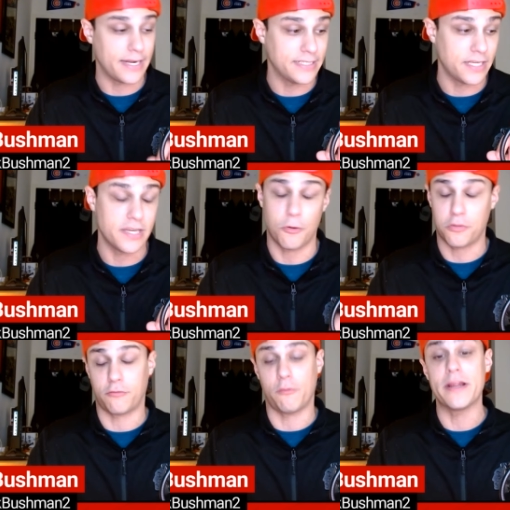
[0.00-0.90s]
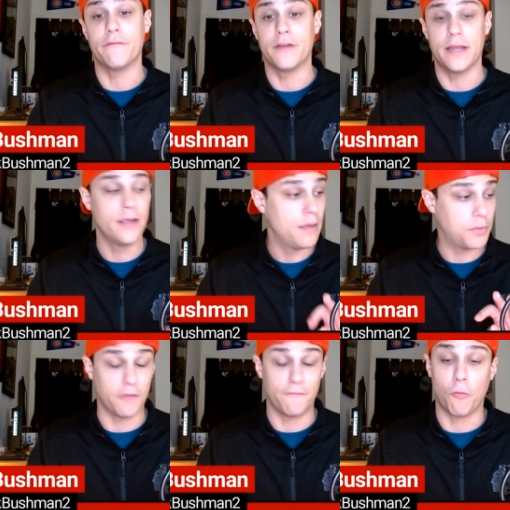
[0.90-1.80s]
he's in year three of it
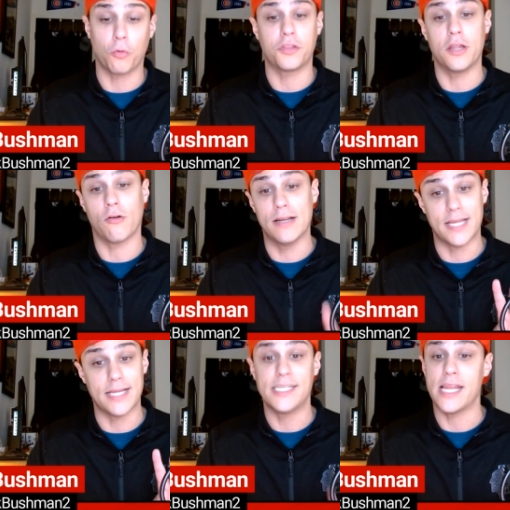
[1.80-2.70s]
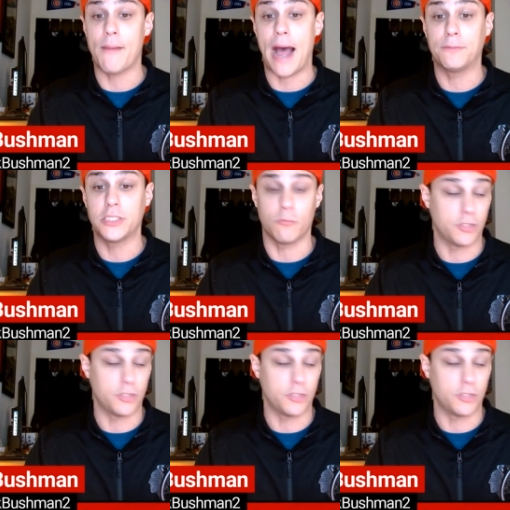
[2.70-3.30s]
but the fourth year is a team option,